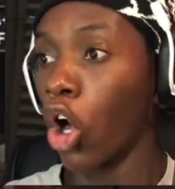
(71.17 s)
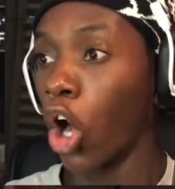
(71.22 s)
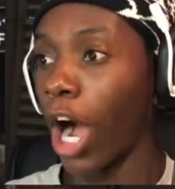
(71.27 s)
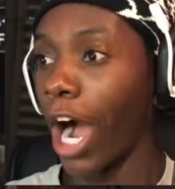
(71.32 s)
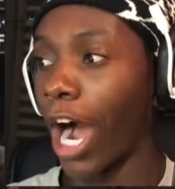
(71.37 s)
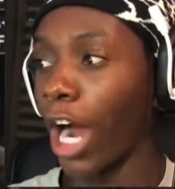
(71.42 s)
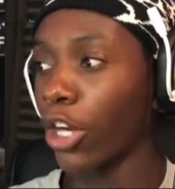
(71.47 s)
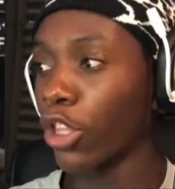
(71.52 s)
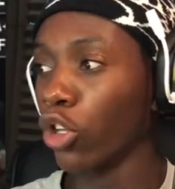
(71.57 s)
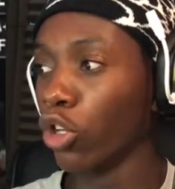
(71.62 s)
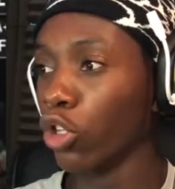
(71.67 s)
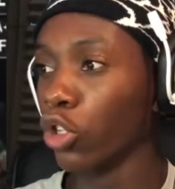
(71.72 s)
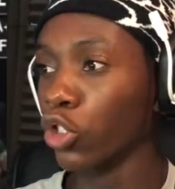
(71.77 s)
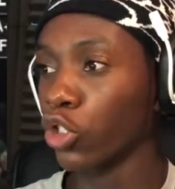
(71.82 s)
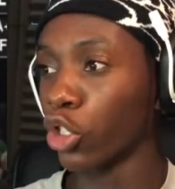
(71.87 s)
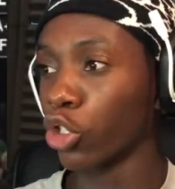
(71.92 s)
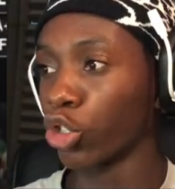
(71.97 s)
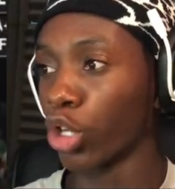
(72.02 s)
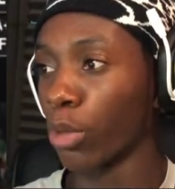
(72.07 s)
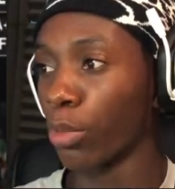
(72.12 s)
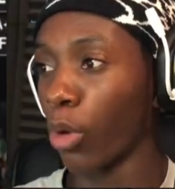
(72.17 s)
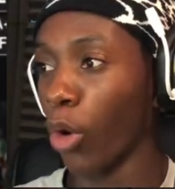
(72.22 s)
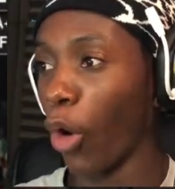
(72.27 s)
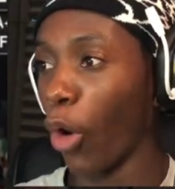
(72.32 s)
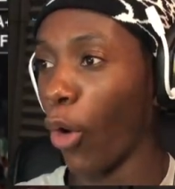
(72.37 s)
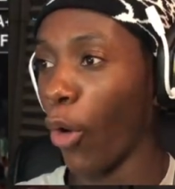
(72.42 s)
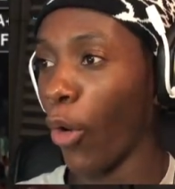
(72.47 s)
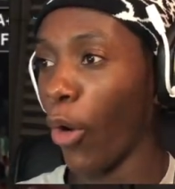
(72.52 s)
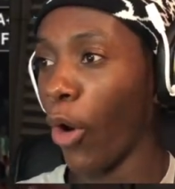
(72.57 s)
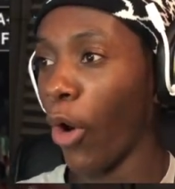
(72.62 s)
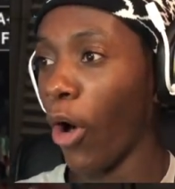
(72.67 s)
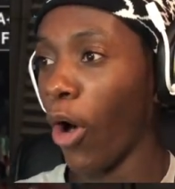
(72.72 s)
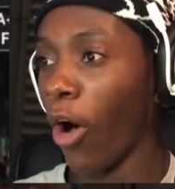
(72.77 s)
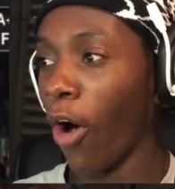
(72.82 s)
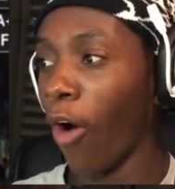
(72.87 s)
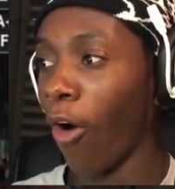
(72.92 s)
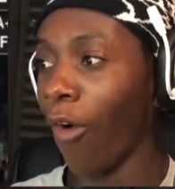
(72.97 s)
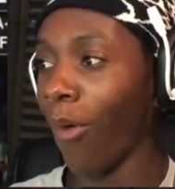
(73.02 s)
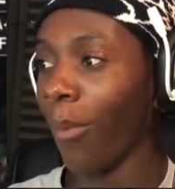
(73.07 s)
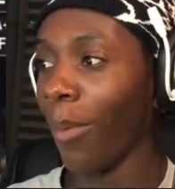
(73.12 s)
How do you lose your dribble?
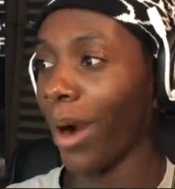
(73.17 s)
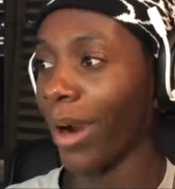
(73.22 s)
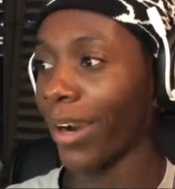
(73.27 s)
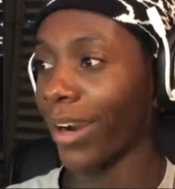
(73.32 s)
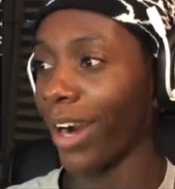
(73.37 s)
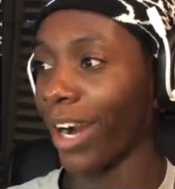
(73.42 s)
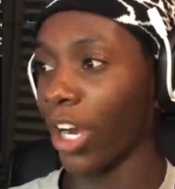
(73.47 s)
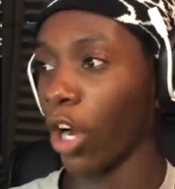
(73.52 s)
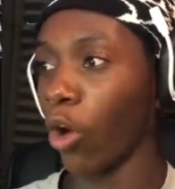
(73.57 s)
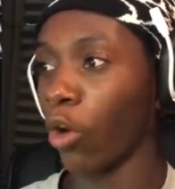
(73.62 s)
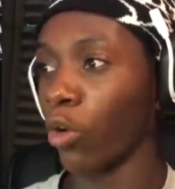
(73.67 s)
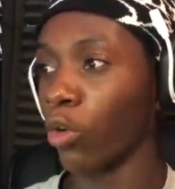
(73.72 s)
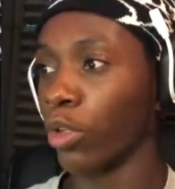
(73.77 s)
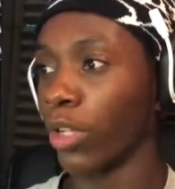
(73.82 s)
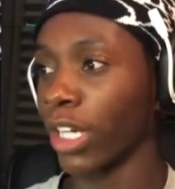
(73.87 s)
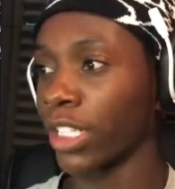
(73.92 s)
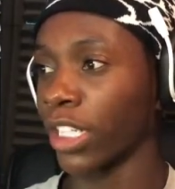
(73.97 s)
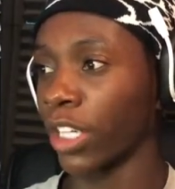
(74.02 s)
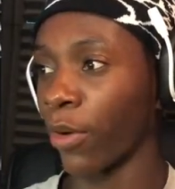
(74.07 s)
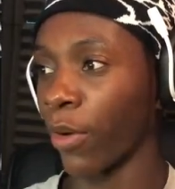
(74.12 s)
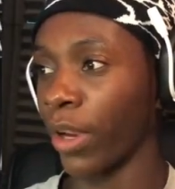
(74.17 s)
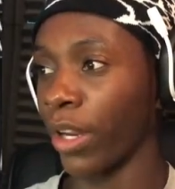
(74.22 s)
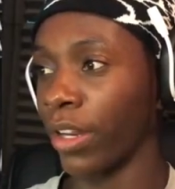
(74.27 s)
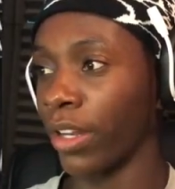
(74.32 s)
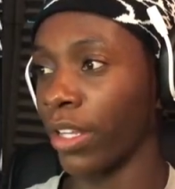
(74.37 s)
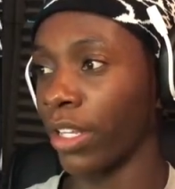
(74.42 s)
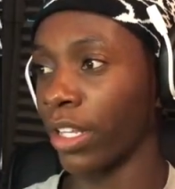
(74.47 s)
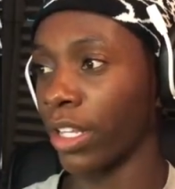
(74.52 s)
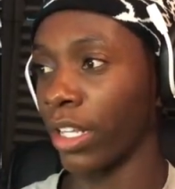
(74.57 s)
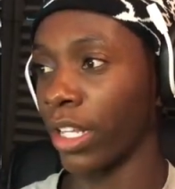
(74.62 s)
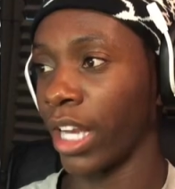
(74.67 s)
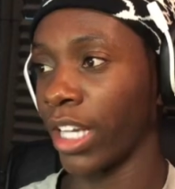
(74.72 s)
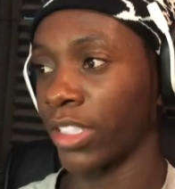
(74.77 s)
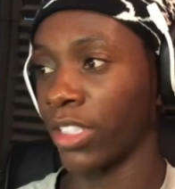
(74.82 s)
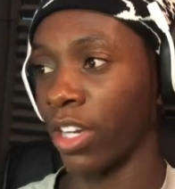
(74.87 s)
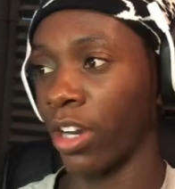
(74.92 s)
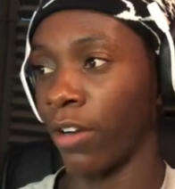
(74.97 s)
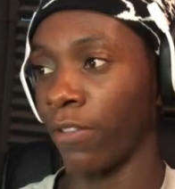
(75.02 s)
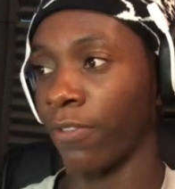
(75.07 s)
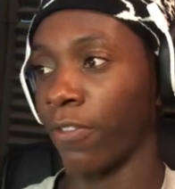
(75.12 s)
Oh my god. Oh, that's a green.
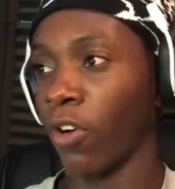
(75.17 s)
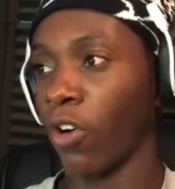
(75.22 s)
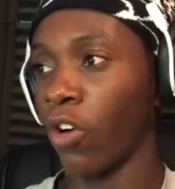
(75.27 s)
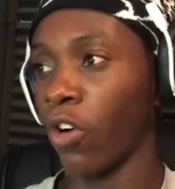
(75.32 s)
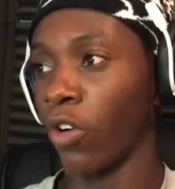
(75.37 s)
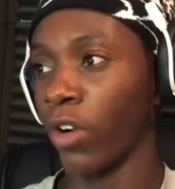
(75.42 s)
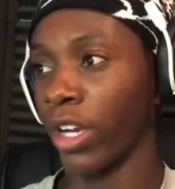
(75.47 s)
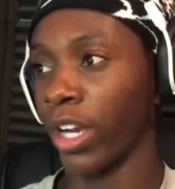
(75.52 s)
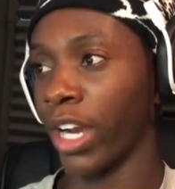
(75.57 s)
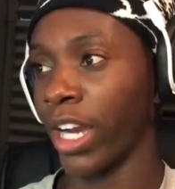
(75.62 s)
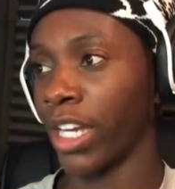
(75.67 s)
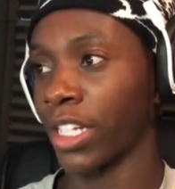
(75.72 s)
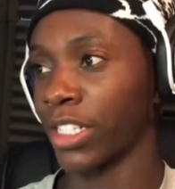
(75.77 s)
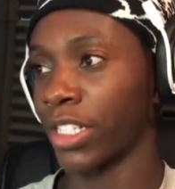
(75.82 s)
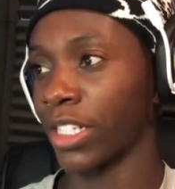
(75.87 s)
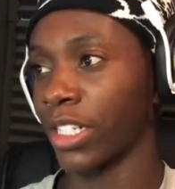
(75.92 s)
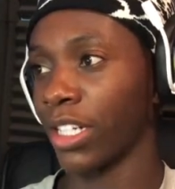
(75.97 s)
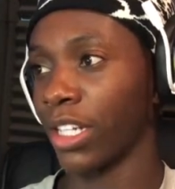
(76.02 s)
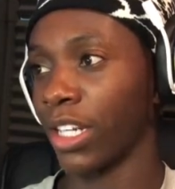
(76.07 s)
That's off. Oh gosh. So